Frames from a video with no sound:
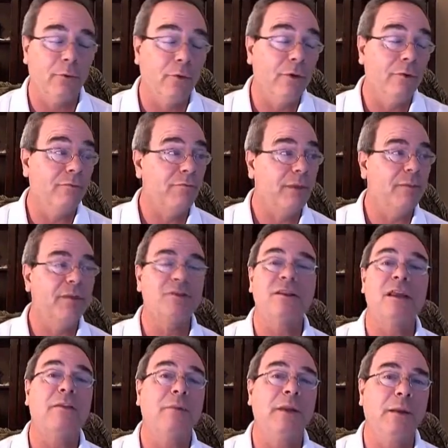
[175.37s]
Well, they must
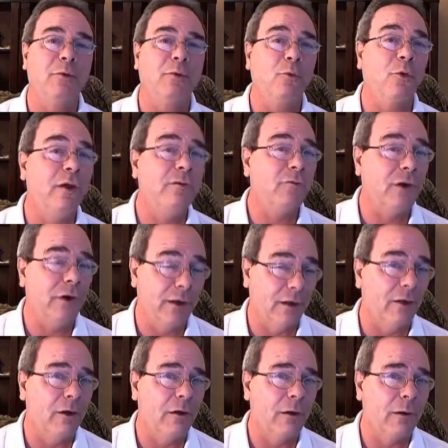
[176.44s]
not have been able to run very
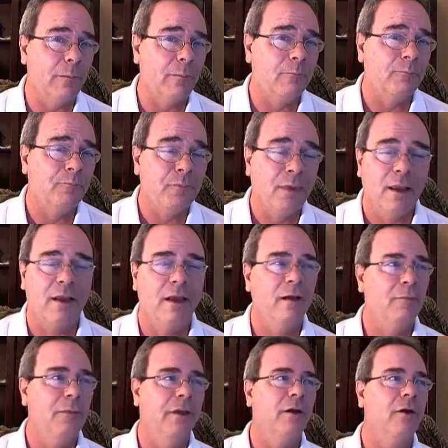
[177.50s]
long uh,
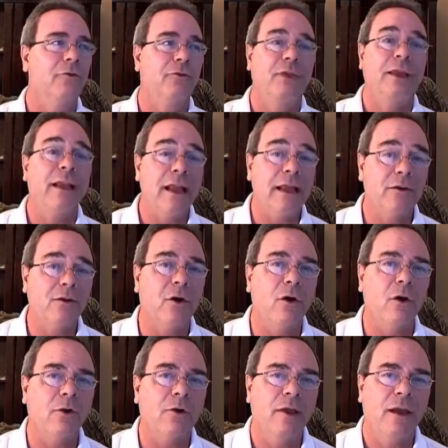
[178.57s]
because they got
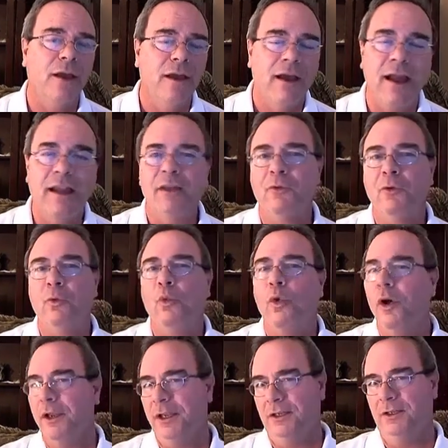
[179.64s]
caught. I never
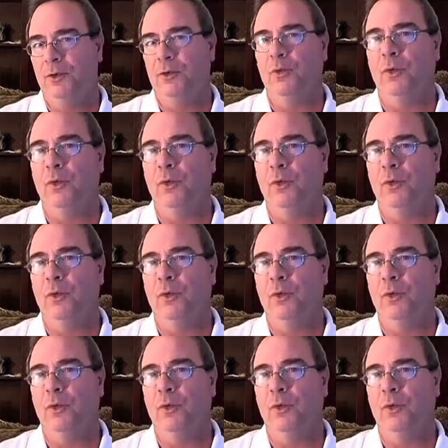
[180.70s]
wanted to